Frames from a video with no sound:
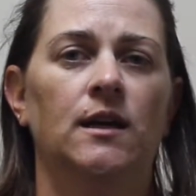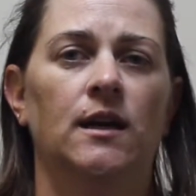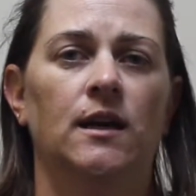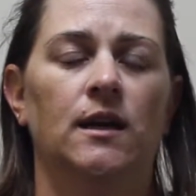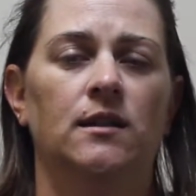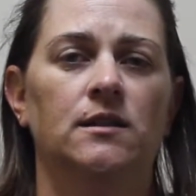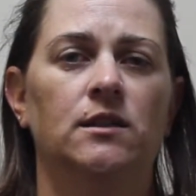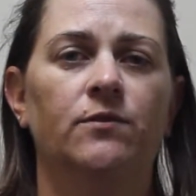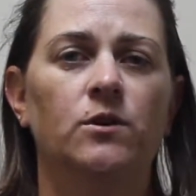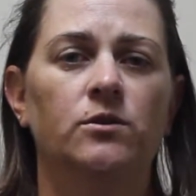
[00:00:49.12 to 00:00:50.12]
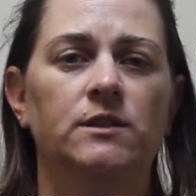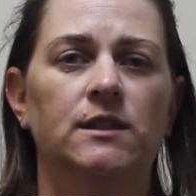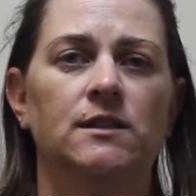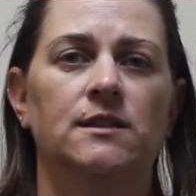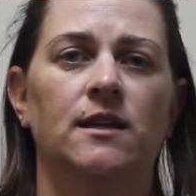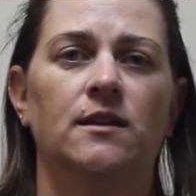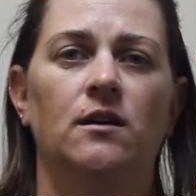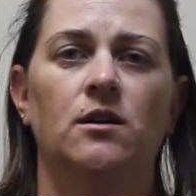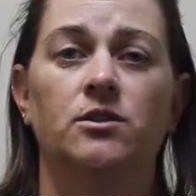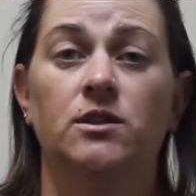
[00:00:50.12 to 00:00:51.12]
And the difficulty is that
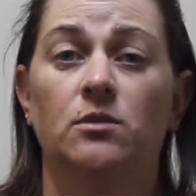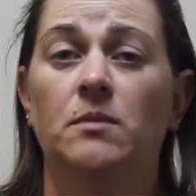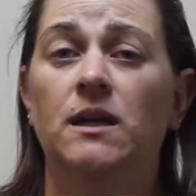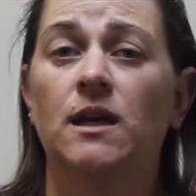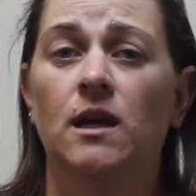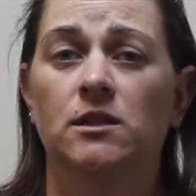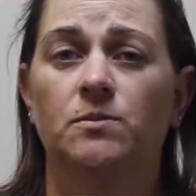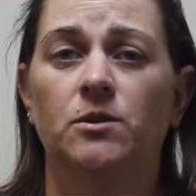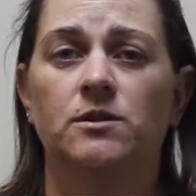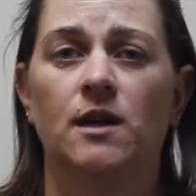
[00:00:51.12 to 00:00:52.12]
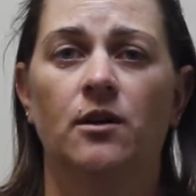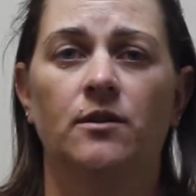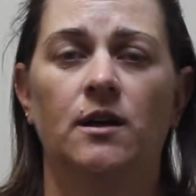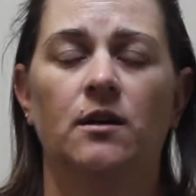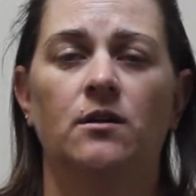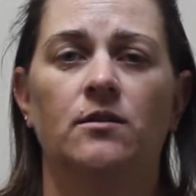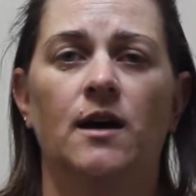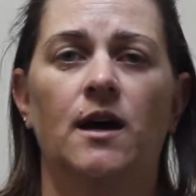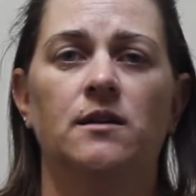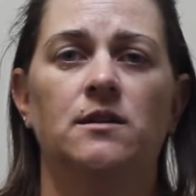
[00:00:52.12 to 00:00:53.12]
there are still many experts out there
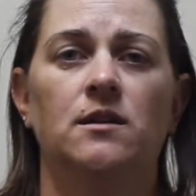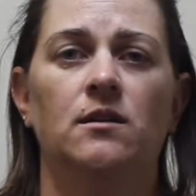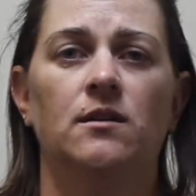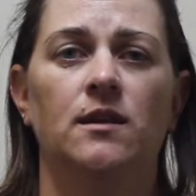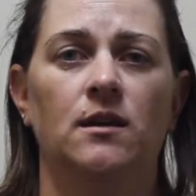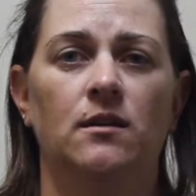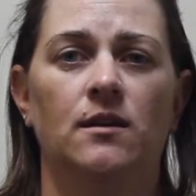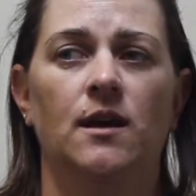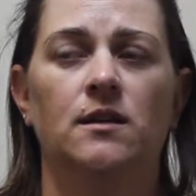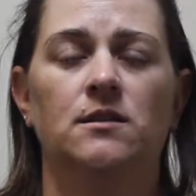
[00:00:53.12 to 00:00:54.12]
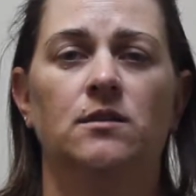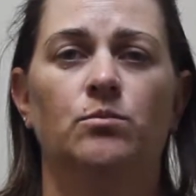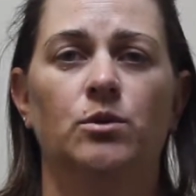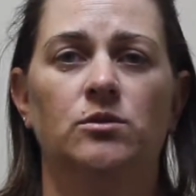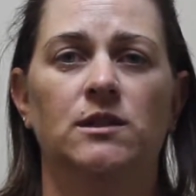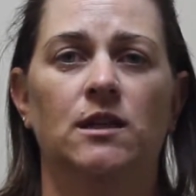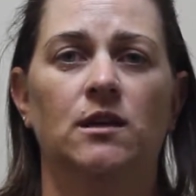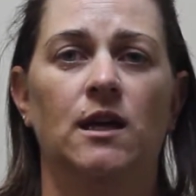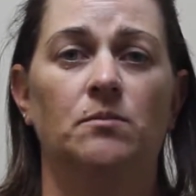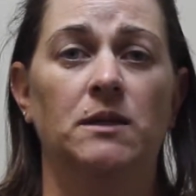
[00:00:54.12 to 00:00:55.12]
that think that
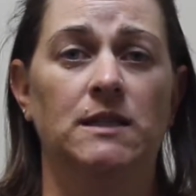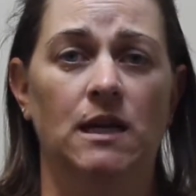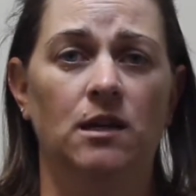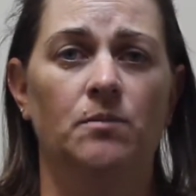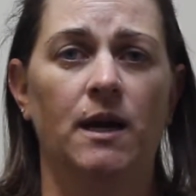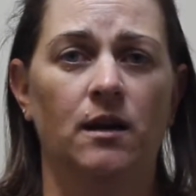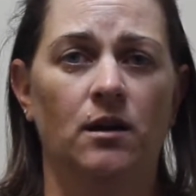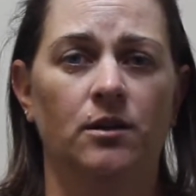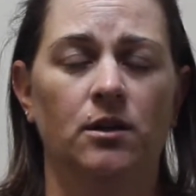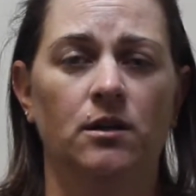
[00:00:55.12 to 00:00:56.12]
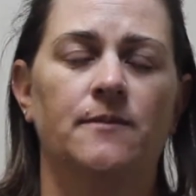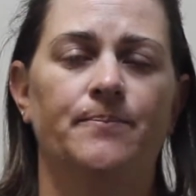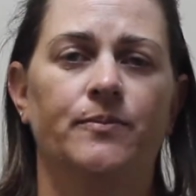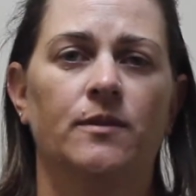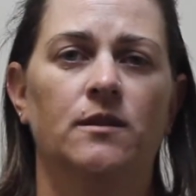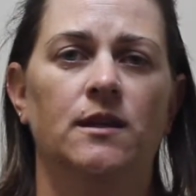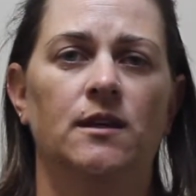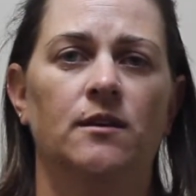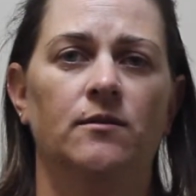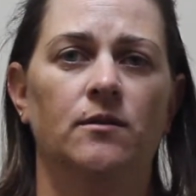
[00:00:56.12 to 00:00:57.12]
bruising can be dated by color.
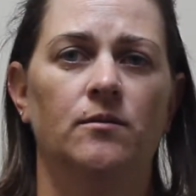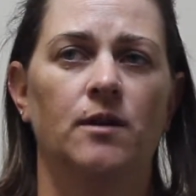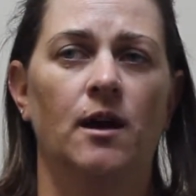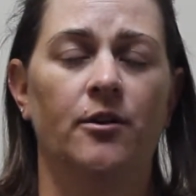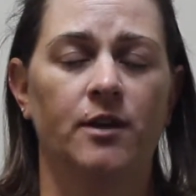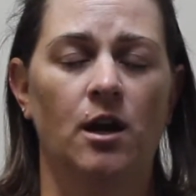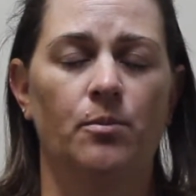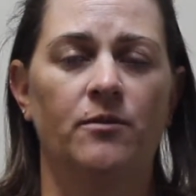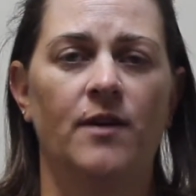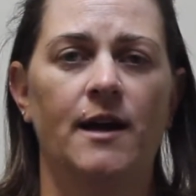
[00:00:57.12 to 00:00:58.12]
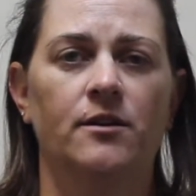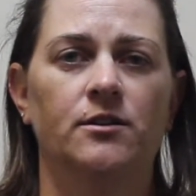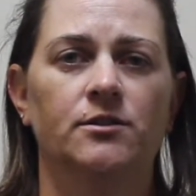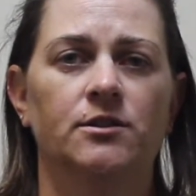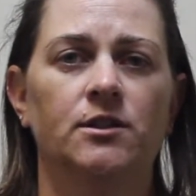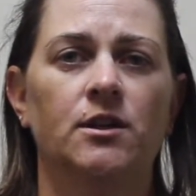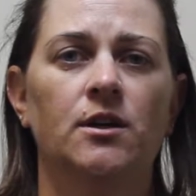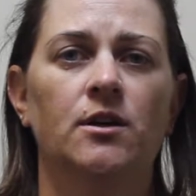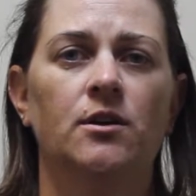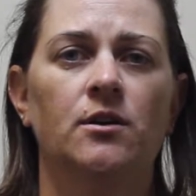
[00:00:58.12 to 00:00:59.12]
The healthcare providers
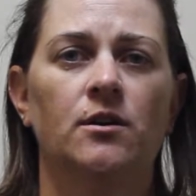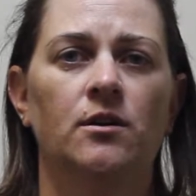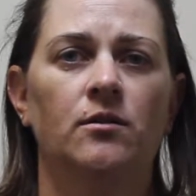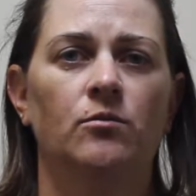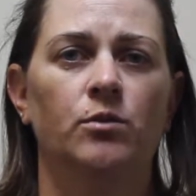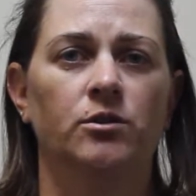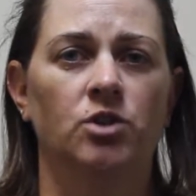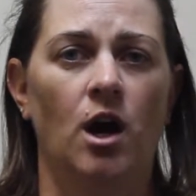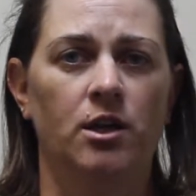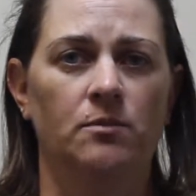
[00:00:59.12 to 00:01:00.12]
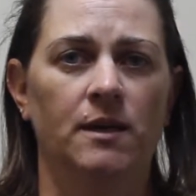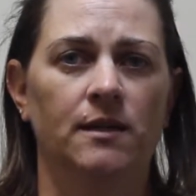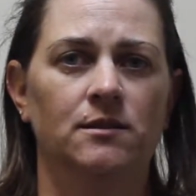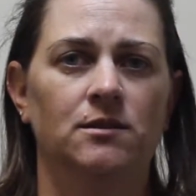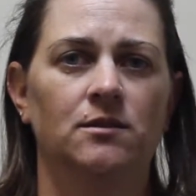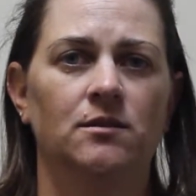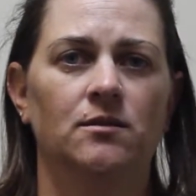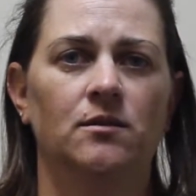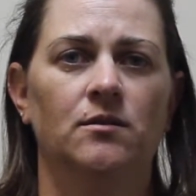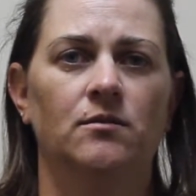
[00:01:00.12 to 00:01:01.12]
will document
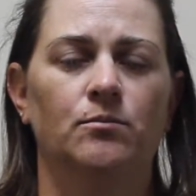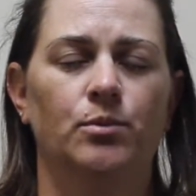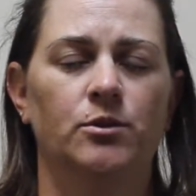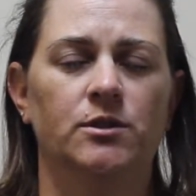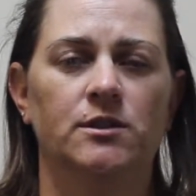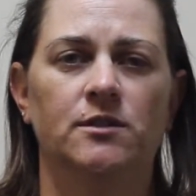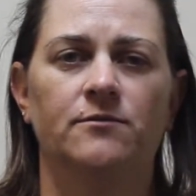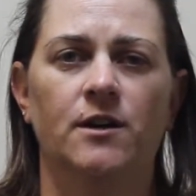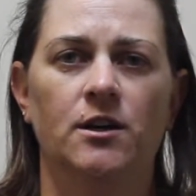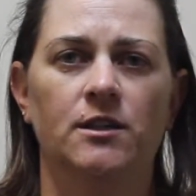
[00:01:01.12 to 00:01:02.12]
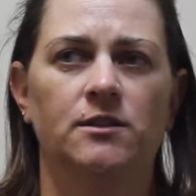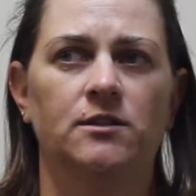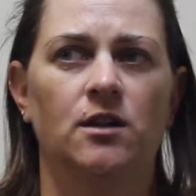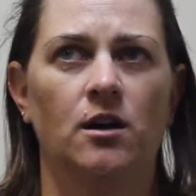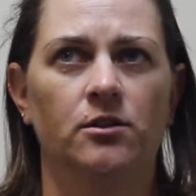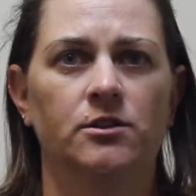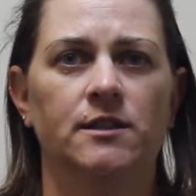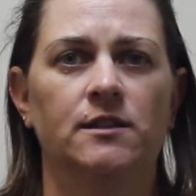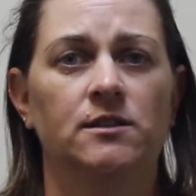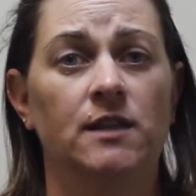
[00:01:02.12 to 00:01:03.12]
bruises of various
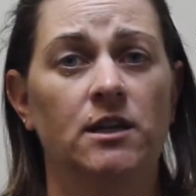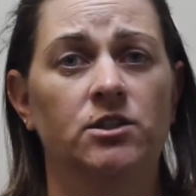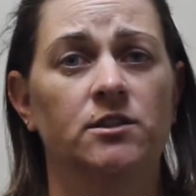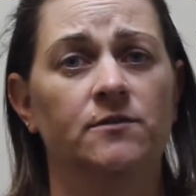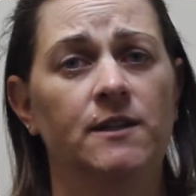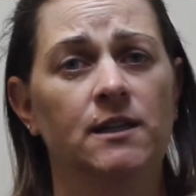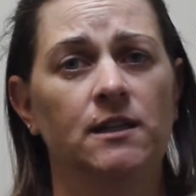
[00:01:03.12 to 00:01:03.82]
colors and stages of